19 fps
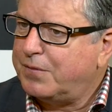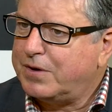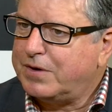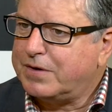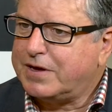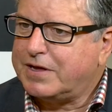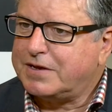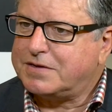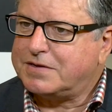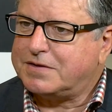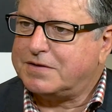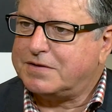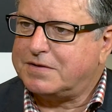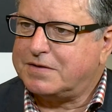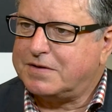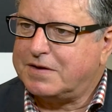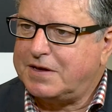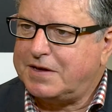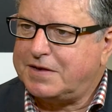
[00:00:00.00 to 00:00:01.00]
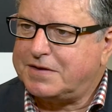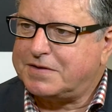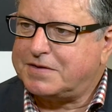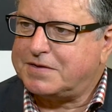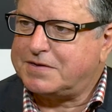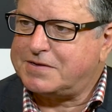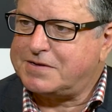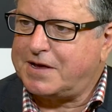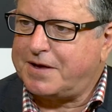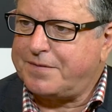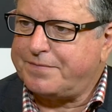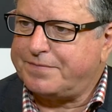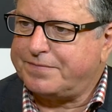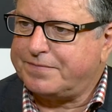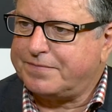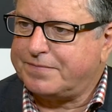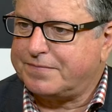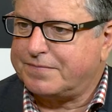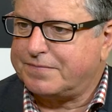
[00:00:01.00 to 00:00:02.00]
Well, look, it's
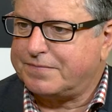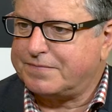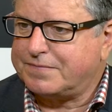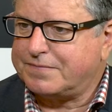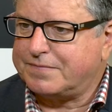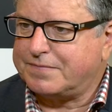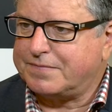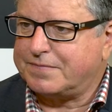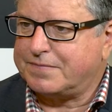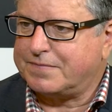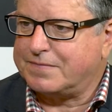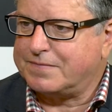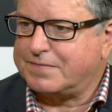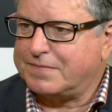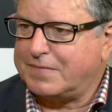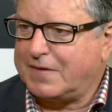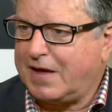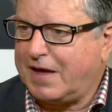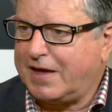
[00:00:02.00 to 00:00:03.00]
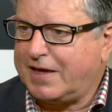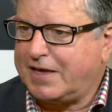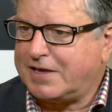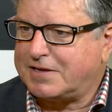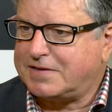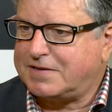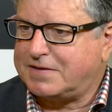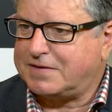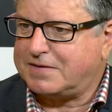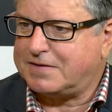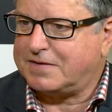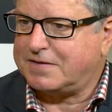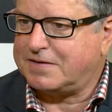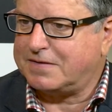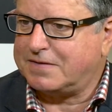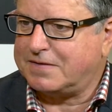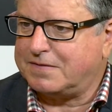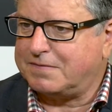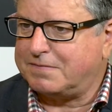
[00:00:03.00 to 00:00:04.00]
I guess
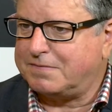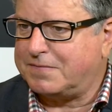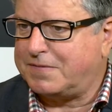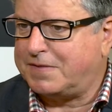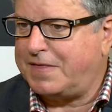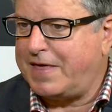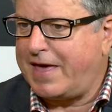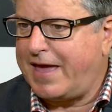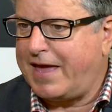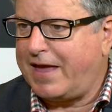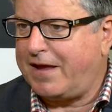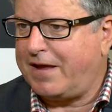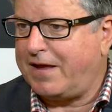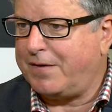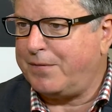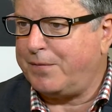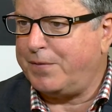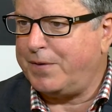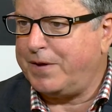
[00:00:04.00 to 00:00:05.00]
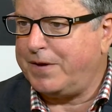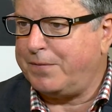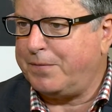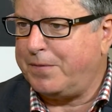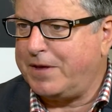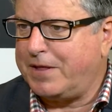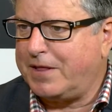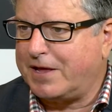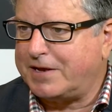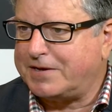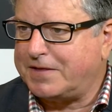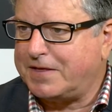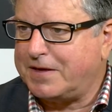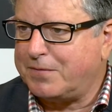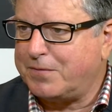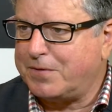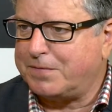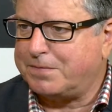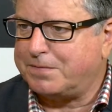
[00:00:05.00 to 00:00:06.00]
we like to
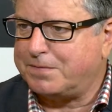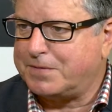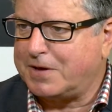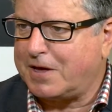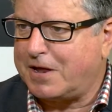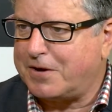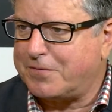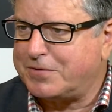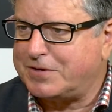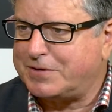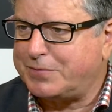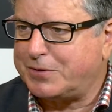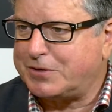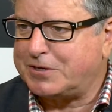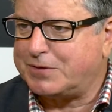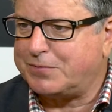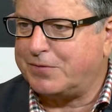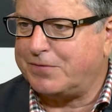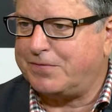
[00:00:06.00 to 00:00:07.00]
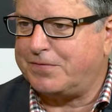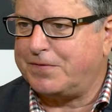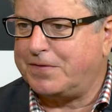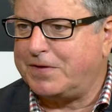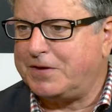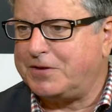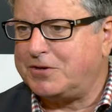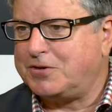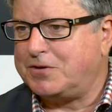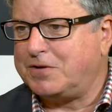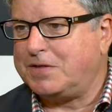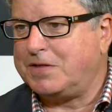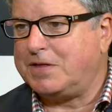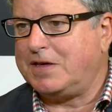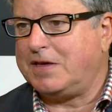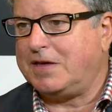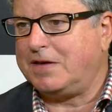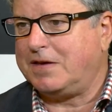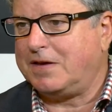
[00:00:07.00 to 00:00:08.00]
think we're kind of responsible for
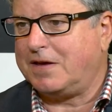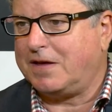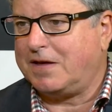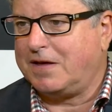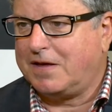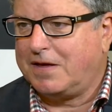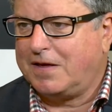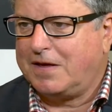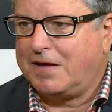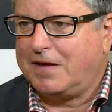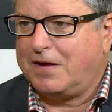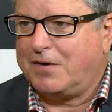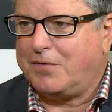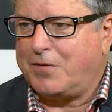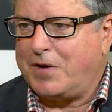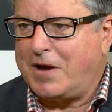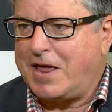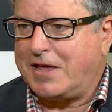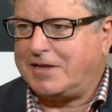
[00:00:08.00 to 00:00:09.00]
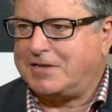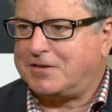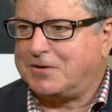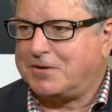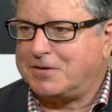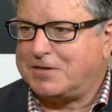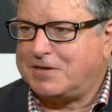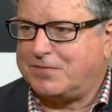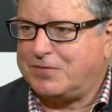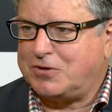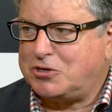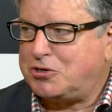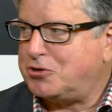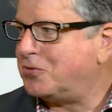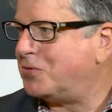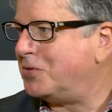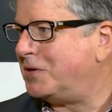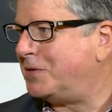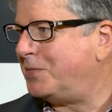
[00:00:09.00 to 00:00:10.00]
the renaissance of
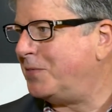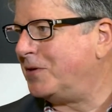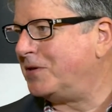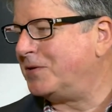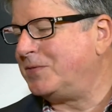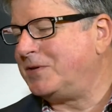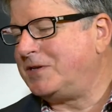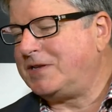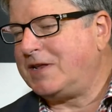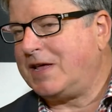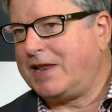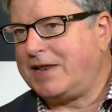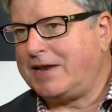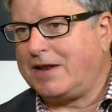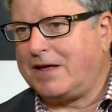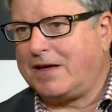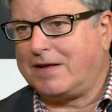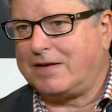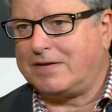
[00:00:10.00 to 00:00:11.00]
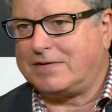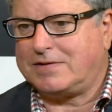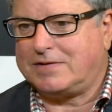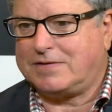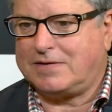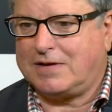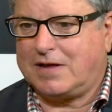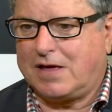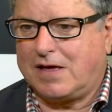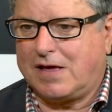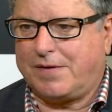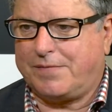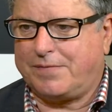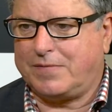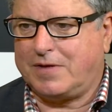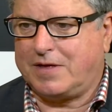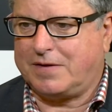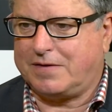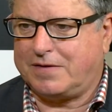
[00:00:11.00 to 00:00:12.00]
insurance bonds. We started ours,
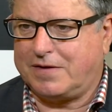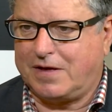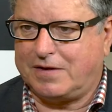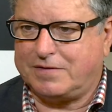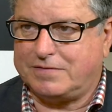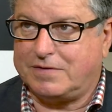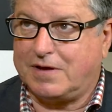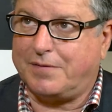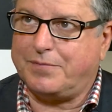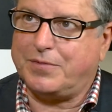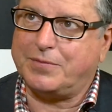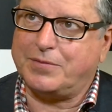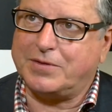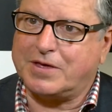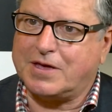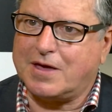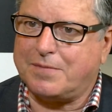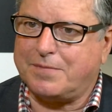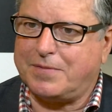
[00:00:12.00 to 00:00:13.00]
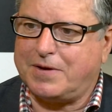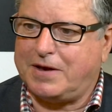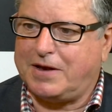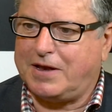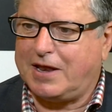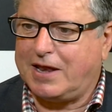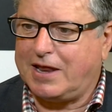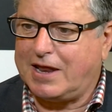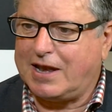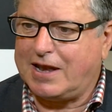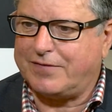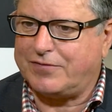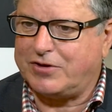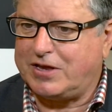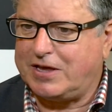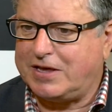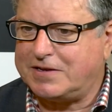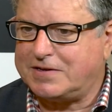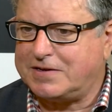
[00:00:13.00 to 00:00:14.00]
I've been with the company nearly
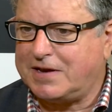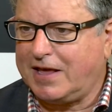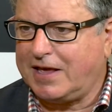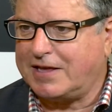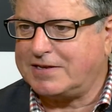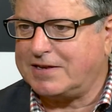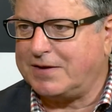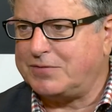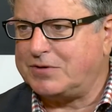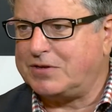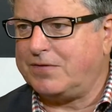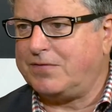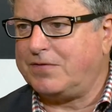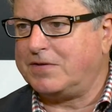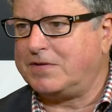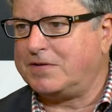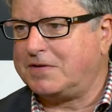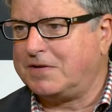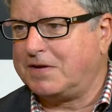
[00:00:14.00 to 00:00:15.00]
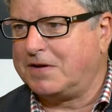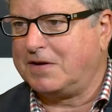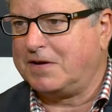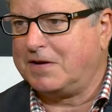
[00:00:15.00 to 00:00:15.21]
11 years, and I guess I was the first